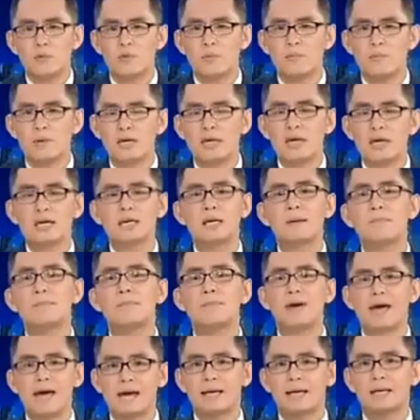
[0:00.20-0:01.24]
And we'll begin in
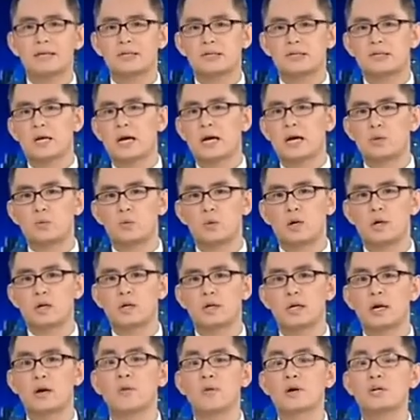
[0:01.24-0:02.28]
Pakistan,
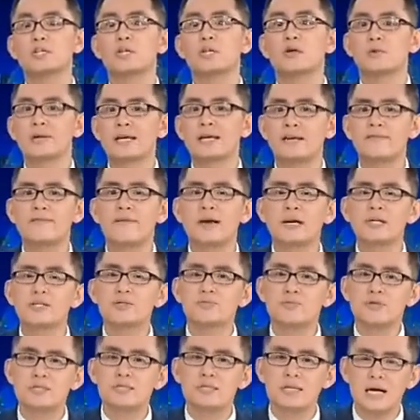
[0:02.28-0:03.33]
where Nawaz Sharif
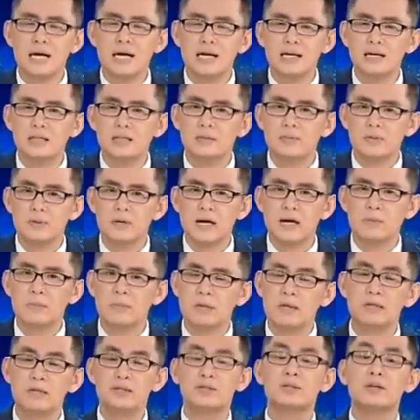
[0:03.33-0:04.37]
has resigned as Prime
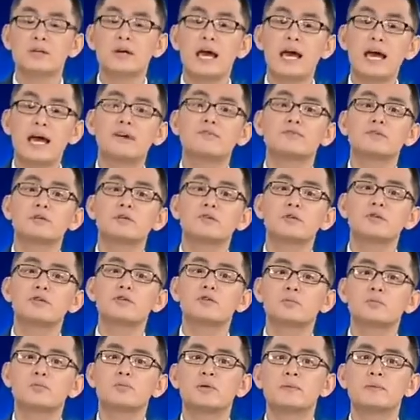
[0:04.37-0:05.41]
Minister after the
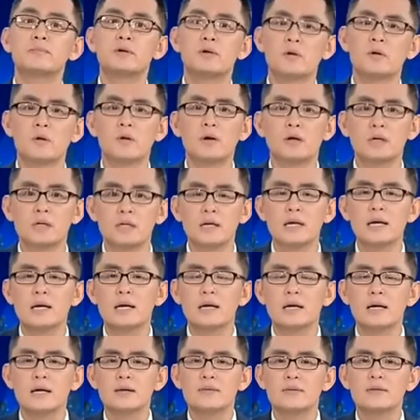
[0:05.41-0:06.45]
Supreme Court
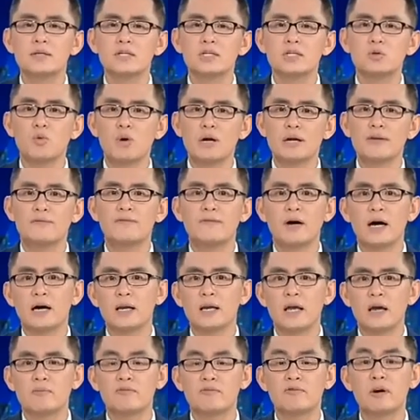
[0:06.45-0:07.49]
disqualified
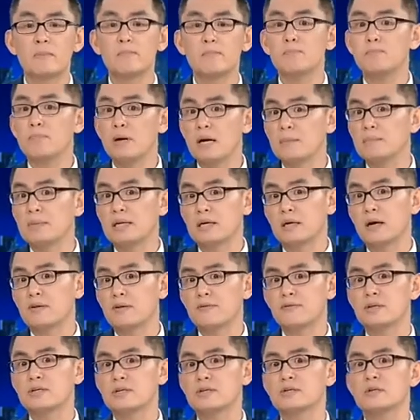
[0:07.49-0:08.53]
him from public
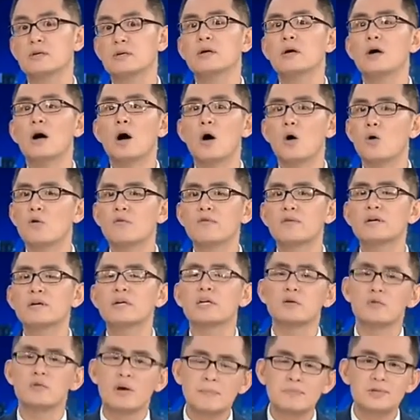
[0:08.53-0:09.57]
office over
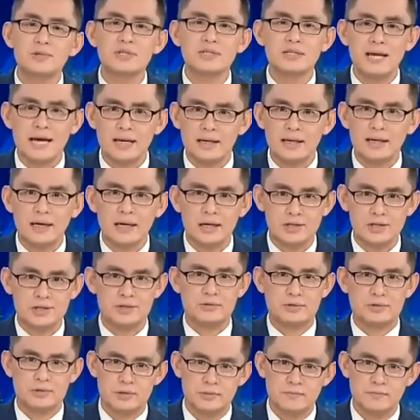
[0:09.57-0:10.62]
corruption
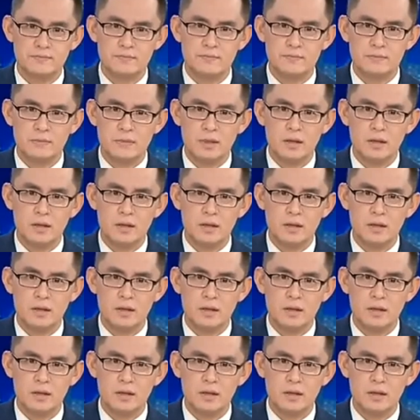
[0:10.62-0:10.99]
allegations.